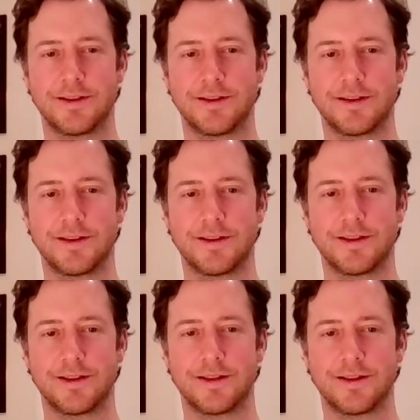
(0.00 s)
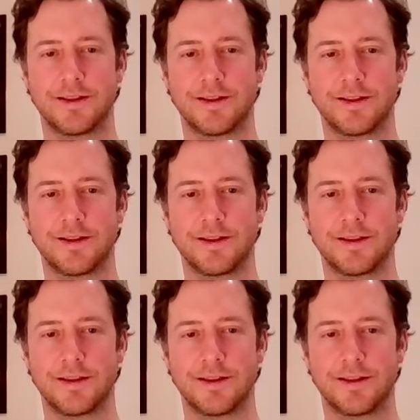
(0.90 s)

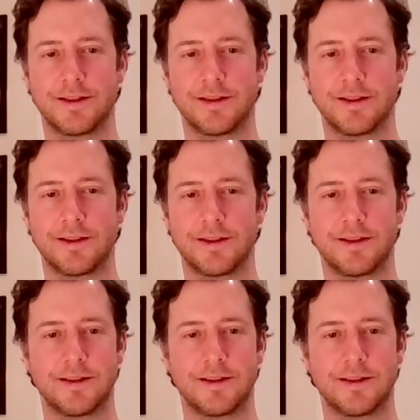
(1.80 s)
(not speaking)